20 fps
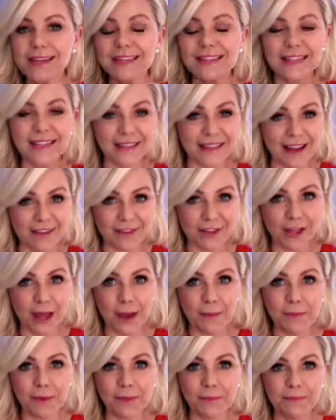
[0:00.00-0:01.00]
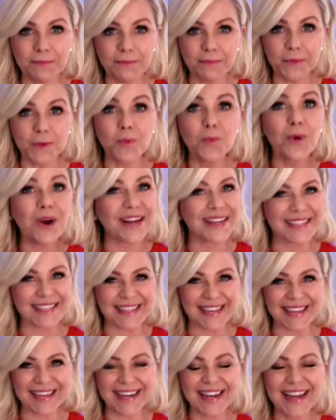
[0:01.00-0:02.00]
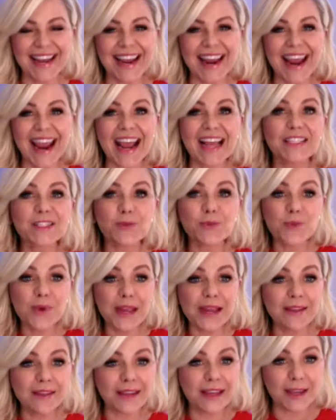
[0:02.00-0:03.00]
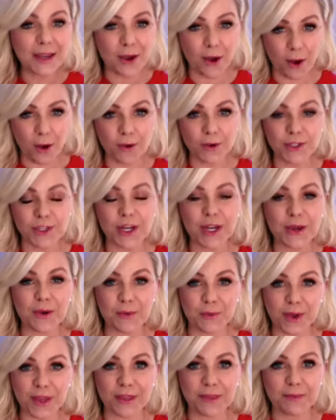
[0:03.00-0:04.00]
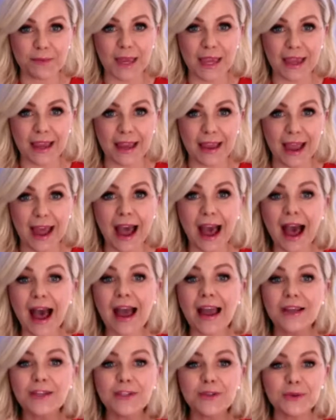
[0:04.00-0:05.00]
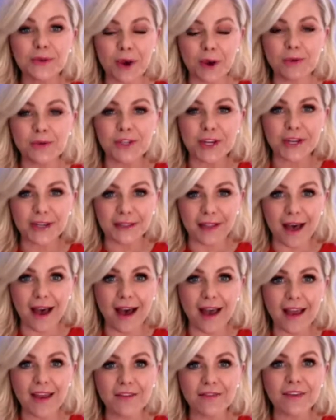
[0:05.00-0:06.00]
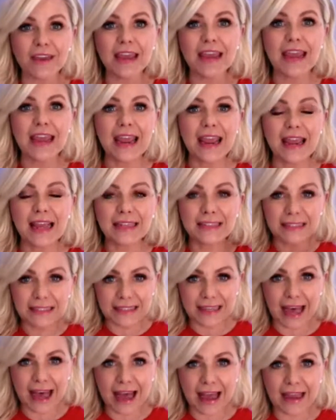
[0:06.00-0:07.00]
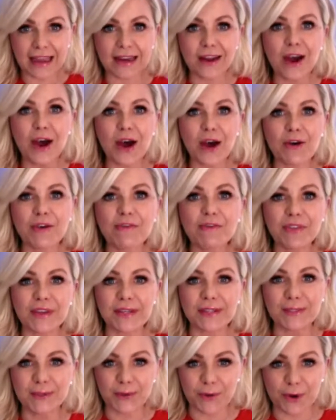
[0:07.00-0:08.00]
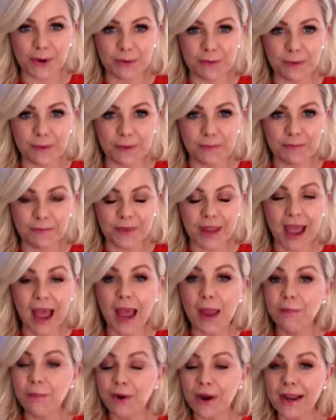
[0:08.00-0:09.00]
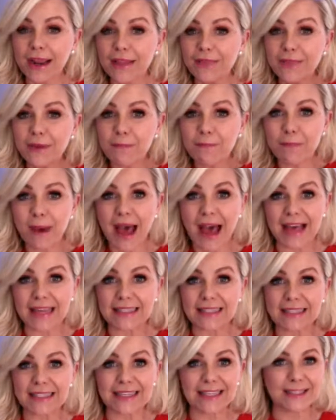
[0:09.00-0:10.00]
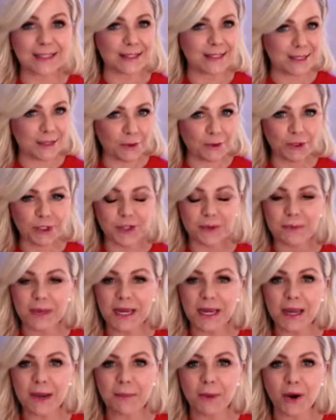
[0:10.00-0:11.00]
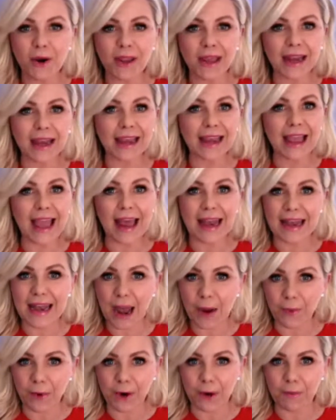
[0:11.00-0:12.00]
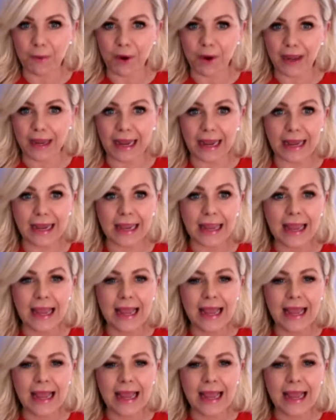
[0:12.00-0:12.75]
to level up. What is it? It's weekly coaching with me. I do coaching live inside of this group. I bring in the best in social media marketing and network marketing